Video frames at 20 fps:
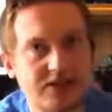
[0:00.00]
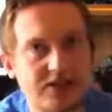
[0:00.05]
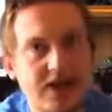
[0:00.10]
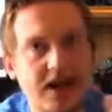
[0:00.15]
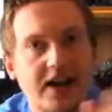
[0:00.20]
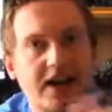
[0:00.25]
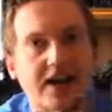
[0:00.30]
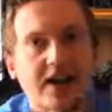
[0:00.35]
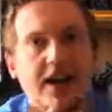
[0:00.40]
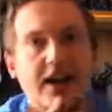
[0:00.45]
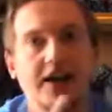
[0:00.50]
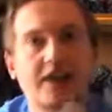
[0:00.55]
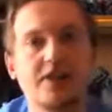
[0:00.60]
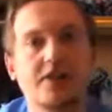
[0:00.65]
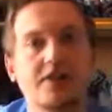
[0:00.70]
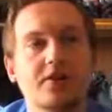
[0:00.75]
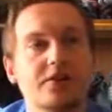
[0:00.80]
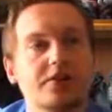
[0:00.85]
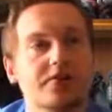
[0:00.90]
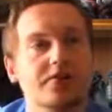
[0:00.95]
Gigan,
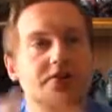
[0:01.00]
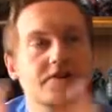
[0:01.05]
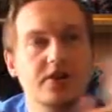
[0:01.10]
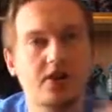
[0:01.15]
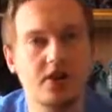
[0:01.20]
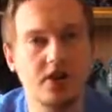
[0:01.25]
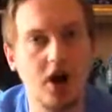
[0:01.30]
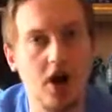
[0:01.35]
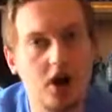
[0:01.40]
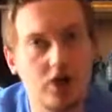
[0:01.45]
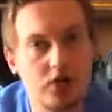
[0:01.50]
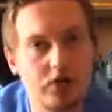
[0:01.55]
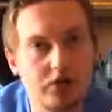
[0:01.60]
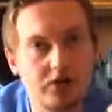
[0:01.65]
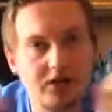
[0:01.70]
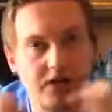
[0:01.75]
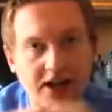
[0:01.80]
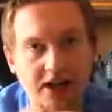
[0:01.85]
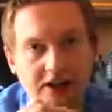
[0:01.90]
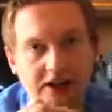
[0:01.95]
the
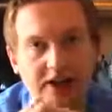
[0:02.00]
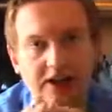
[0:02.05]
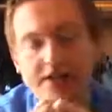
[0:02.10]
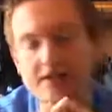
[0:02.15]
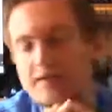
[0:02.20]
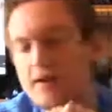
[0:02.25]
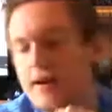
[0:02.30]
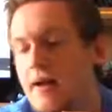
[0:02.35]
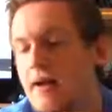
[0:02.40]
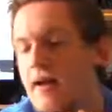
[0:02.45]
cockroach aliens.